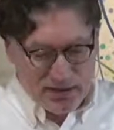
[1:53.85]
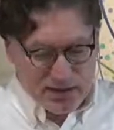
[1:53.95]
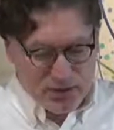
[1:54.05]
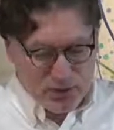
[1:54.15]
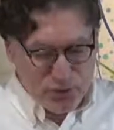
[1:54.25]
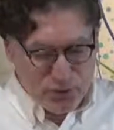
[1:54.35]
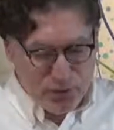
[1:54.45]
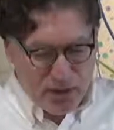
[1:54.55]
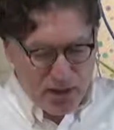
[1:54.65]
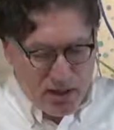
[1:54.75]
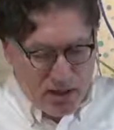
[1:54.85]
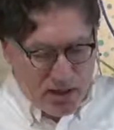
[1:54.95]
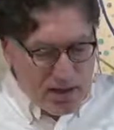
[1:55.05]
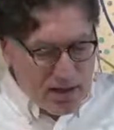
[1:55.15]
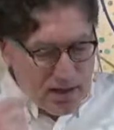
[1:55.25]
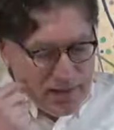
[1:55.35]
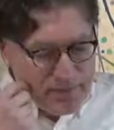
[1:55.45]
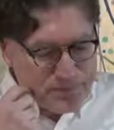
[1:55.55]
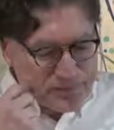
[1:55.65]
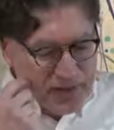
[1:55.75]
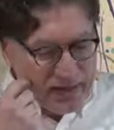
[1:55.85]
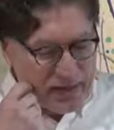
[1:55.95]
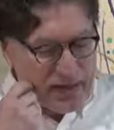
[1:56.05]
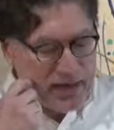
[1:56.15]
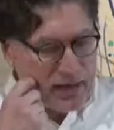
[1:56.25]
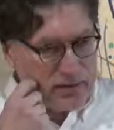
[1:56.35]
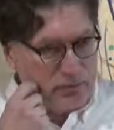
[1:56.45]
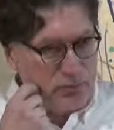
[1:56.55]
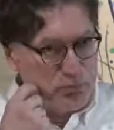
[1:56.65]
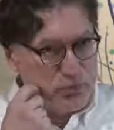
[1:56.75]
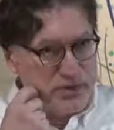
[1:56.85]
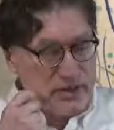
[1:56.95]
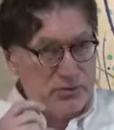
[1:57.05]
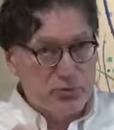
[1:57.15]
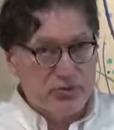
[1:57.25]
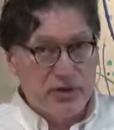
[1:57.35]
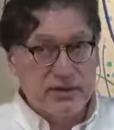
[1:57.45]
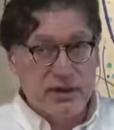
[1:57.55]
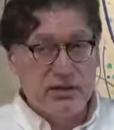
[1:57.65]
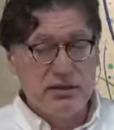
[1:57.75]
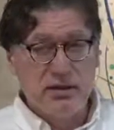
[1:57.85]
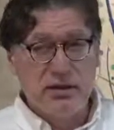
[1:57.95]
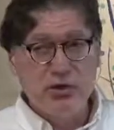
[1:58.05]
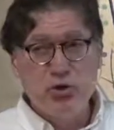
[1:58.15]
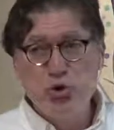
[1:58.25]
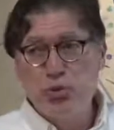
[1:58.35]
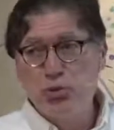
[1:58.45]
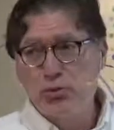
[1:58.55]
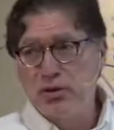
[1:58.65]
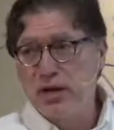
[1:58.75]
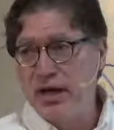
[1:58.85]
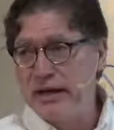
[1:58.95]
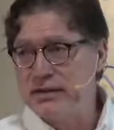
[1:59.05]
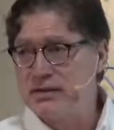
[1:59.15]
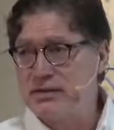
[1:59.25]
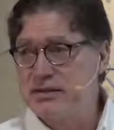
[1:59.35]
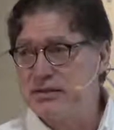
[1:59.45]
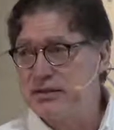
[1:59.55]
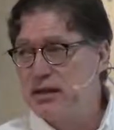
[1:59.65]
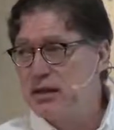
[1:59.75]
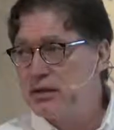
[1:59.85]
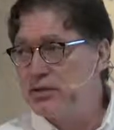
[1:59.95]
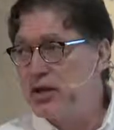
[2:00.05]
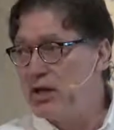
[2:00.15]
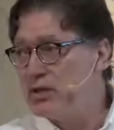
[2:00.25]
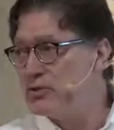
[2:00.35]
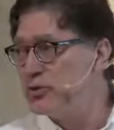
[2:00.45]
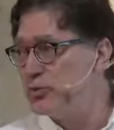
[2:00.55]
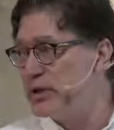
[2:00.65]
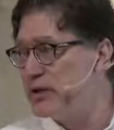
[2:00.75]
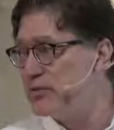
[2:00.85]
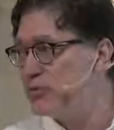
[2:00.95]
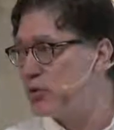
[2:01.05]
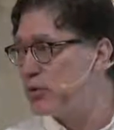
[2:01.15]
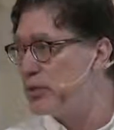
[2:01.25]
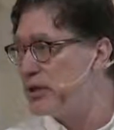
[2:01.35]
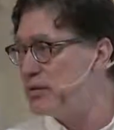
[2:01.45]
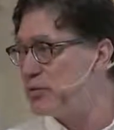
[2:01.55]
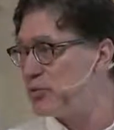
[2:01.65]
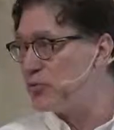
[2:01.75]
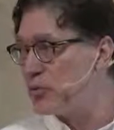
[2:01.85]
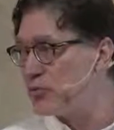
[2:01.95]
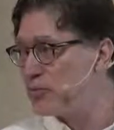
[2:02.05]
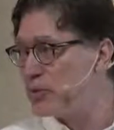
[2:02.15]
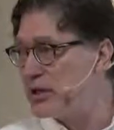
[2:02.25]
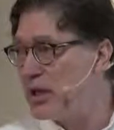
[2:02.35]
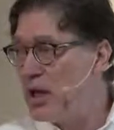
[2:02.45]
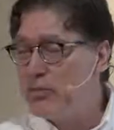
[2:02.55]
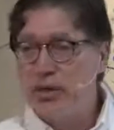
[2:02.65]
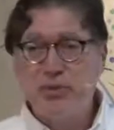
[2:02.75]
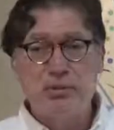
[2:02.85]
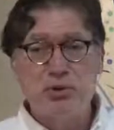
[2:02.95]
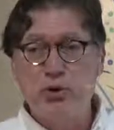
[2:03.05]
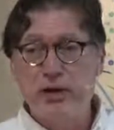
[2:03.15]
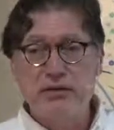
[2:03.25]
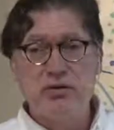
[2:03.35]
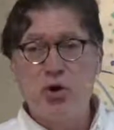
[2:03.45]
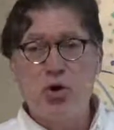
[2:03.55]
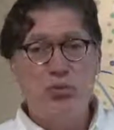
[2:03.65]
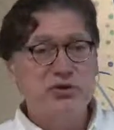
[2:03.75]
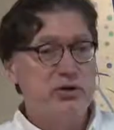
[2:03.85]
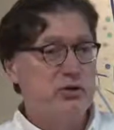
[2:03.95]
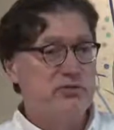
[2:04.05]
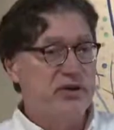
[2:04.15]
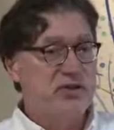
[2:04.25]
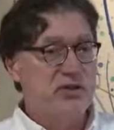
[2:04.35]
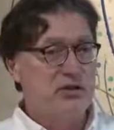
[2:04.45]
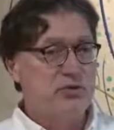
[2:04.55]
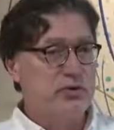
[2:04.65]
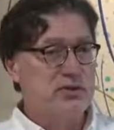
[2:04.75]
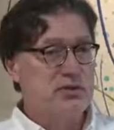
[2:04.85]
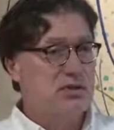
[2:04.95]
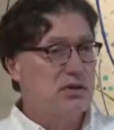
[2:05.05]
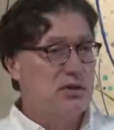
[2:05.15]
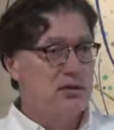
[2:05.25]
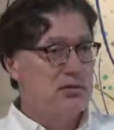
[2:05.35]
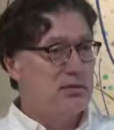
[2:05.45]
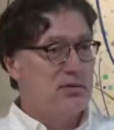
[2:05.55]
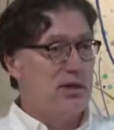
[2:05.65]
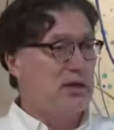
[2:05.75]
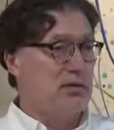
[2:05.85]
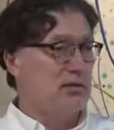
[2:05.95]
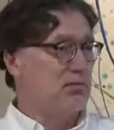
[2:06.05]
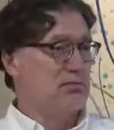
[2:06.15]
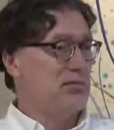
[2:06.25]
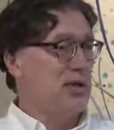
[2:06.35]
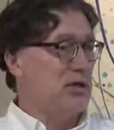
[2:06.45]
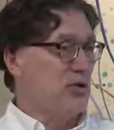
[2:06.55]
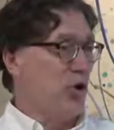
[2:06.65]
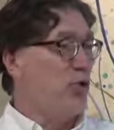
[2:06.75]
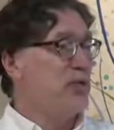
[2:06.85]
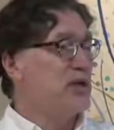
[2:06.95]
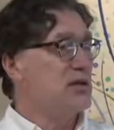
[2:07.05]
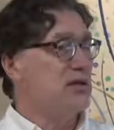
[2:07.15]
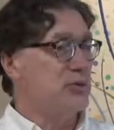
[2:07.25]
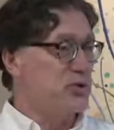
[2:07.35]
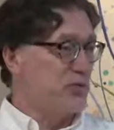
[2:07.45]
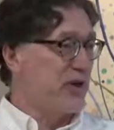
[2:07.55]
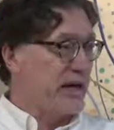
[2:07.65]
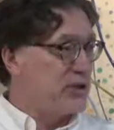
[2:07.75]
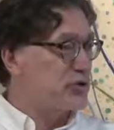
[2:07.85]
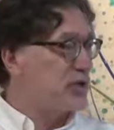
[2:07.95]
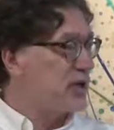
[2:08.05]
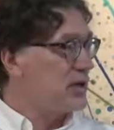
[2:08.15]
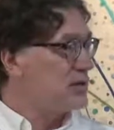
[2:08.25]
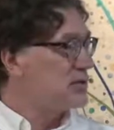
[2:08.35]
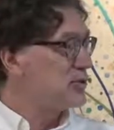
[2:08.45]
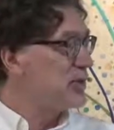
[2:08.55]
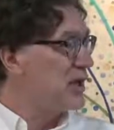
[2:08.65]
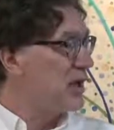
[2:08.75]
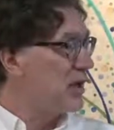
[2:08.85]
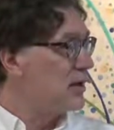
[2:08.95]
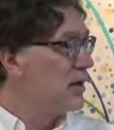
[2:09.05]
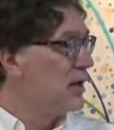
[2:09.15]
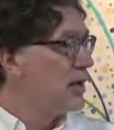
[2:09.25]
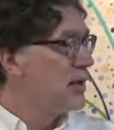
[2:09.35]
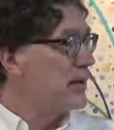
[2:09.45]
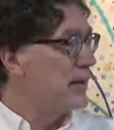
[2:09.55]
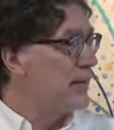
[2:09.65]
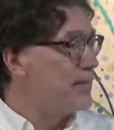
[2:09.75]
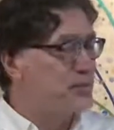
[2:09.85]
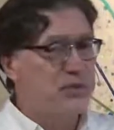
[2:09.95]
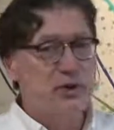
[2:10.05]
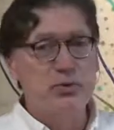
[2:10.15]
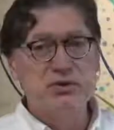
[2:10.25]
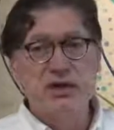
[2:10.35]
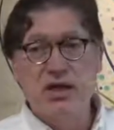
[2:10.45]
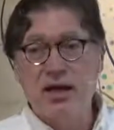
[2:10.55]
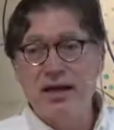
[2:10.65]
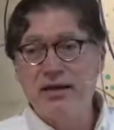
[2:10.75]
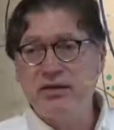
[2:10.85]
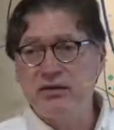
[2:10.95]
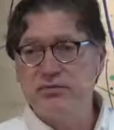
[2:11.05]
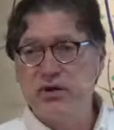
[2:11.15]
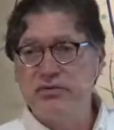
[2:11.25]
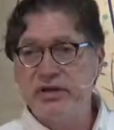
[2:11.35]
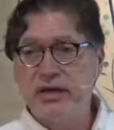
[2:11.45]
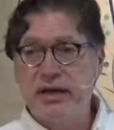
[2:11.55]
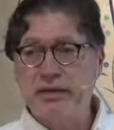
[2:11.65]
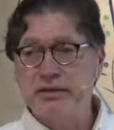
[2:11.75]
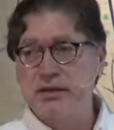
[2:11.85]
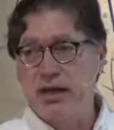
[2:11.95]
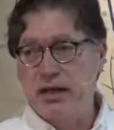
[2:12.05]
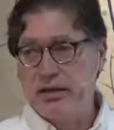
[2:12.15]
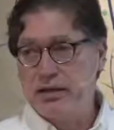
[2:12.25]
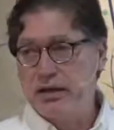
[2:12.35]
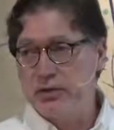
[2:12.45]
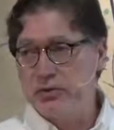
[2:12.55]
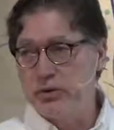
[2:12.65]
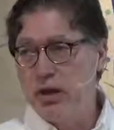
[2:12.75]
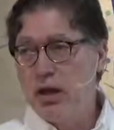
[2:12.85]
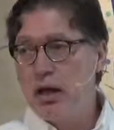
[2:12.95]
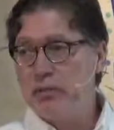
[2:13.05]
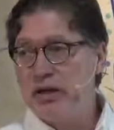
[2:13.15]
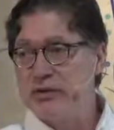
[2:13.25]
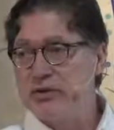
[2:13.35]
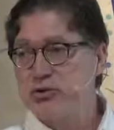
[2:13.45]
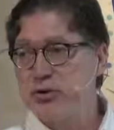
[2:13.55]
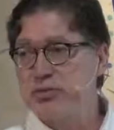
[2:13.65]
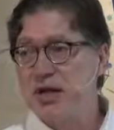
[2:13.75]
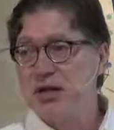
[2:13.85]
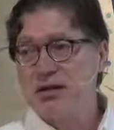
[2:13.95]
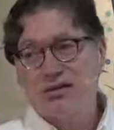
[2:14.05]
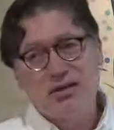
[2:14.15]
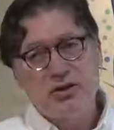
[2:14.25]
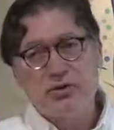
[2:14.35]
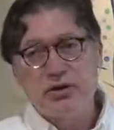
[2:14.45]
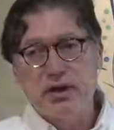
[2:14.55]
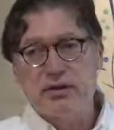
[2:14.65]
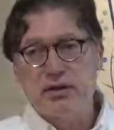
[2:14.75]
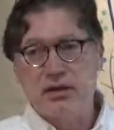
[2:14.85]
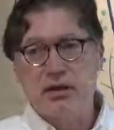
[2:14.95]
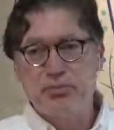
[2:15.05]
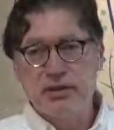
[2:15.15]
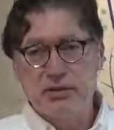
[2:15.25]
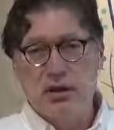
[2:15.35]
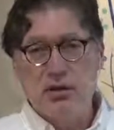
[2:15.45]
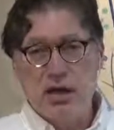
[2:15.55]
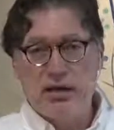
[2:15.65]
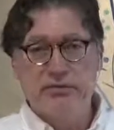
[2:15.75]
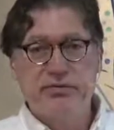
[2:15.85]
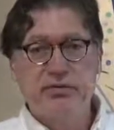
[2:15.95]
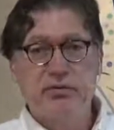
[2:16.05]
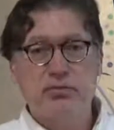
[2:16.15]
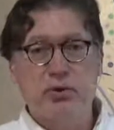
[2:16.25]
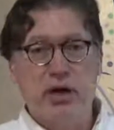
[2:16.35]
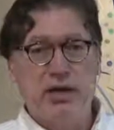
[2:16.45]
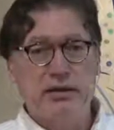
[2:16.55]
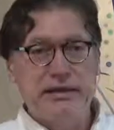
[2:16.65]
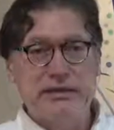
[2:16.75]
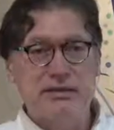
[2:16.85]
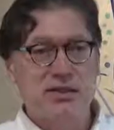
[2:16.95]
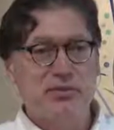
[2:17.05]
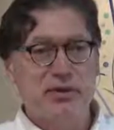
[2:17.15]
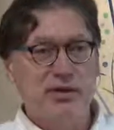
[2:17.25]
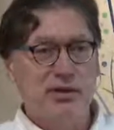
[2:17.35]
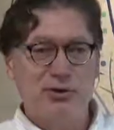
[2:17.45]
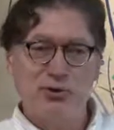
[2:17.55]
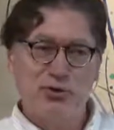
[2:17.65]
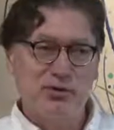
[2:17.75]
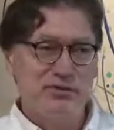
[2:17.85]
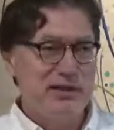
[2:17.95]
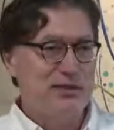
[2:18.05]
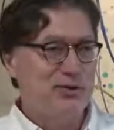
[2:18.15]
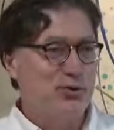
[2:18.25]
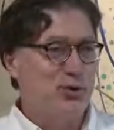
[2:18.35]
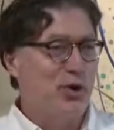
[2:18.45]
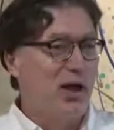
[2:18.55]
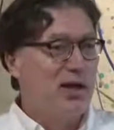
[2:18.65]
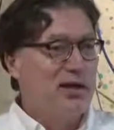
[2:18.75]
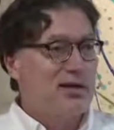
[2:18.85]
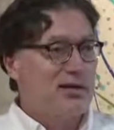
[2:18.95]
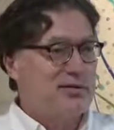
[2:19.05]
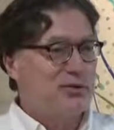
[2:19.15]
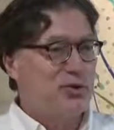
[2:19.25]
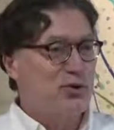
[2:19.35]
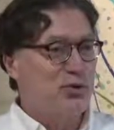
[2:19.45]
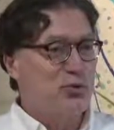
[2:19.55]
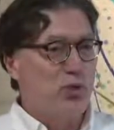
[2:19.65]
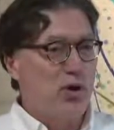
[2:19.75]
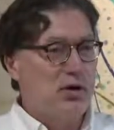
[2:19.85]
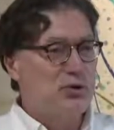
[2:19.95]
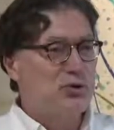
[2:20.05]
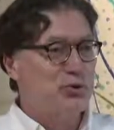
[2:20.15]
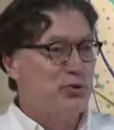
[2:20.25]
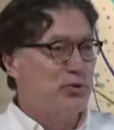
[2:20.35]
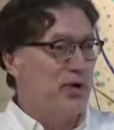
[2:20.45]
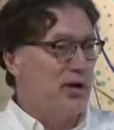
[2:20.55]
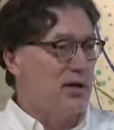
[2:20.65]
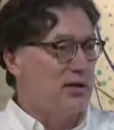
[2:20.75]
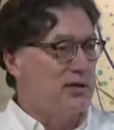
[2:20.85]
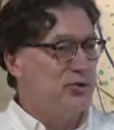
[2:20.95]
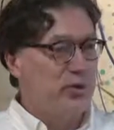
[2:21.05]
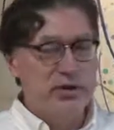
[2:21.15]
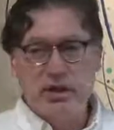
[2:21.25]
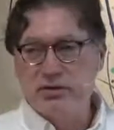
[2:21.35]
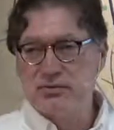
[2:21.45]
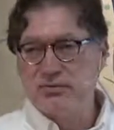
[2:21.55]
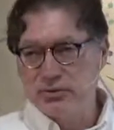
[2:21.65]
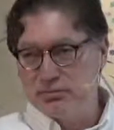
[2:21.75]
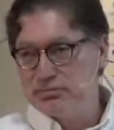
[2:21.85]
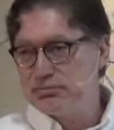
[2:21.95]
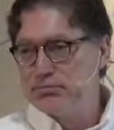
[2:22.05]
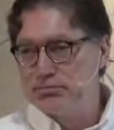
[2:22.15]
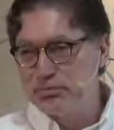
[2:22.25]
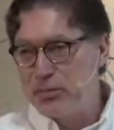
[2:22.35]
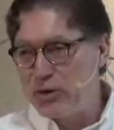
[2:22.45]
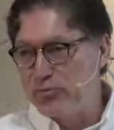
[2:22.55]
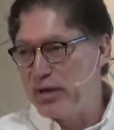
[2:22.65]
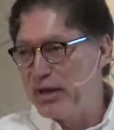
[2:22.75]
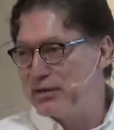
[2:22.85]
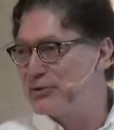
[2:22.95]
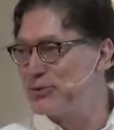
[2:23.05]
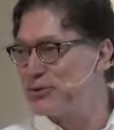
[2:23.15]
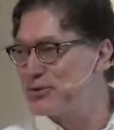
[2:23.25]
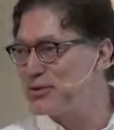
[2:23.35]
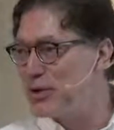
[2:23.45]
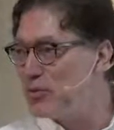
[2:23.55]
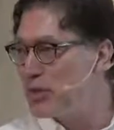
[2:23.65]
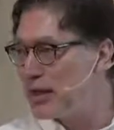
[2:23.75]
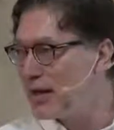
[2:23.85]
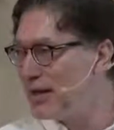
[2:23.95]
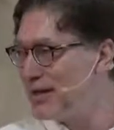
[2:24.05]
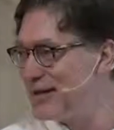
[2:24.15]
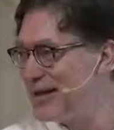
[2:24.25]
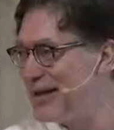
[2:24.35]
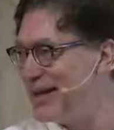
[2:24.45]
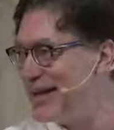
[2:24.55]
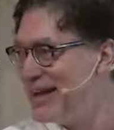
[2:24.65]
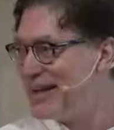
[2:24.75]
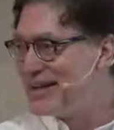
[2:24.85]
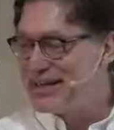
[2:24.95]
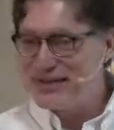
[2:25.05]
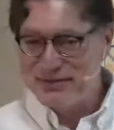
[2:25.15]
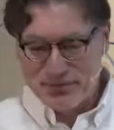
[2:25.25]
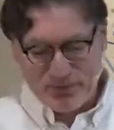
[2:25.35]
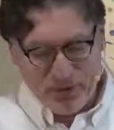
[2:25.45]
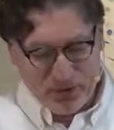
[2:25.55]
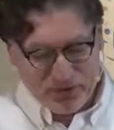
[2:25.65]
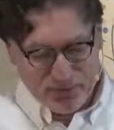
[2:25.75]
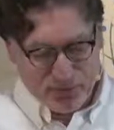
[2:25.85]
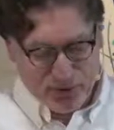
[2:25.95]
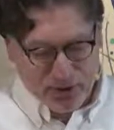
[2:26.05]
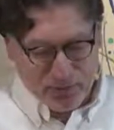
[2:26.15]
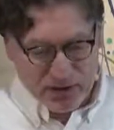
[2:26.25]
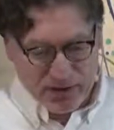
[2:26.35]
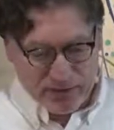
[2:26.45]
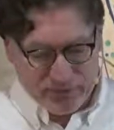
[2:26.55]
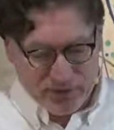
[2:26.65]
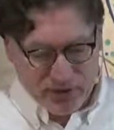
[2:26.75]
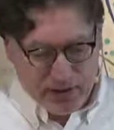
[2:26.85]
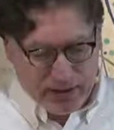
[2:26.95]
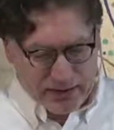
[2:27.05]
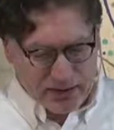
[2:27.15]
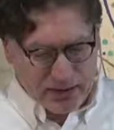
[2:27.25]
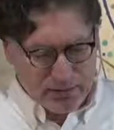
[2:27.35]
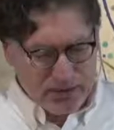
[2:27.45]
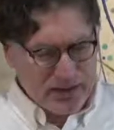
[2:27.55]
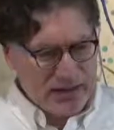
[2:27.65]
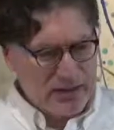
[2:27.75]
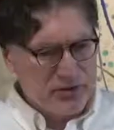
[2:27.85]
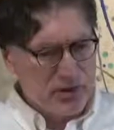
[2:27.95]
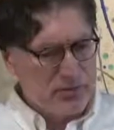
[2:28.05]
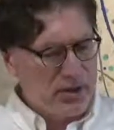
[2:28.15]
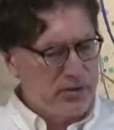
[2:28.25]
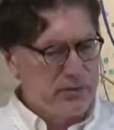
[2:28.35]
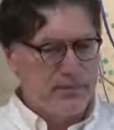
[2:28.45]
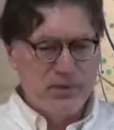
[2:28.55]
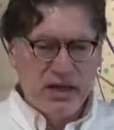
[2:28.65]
tend to do. And I was able to reflect on the innumerable kindnesses done to me, for me, performed for me, by people who had no particular vested interest. They didn't know me, there was no financial gain to be had. There was a kind of loving kindness that I encountered on many of these trips that literally, I think, kept me alive, where I had eaten something I shouldn't have eaten, or took the wrong turn on a 20,000-foot mountain pass or something. And all these people kept me alive. And so I got to think about that, and I thought about all